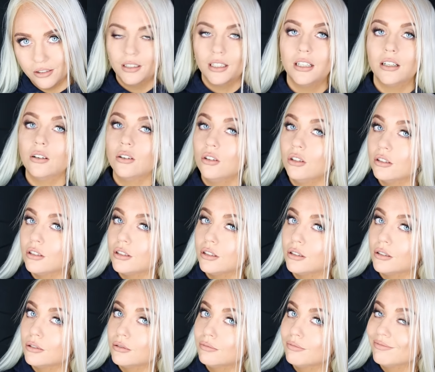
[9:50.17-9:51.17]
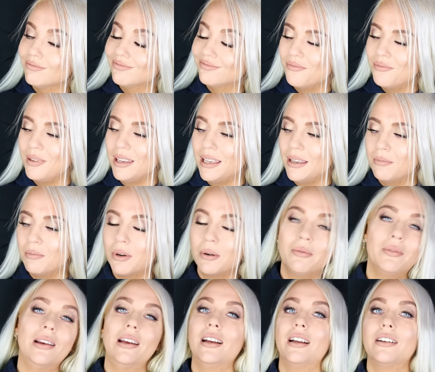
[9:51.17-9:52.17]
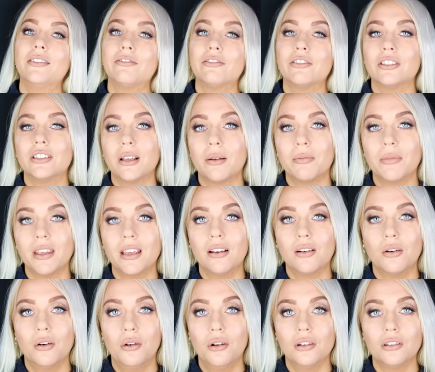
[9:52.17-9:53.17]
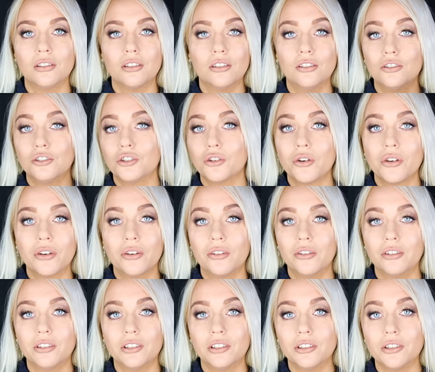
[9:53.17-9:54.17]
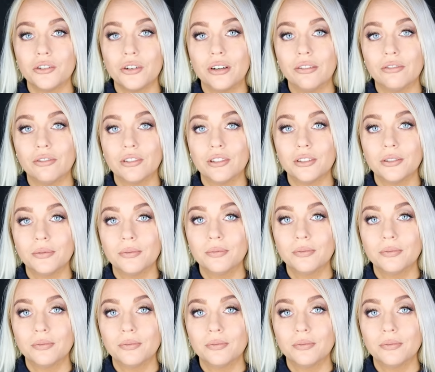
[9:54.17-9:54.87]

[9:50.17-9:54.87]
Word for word: And also, be prepared for something called Joy-Con drift.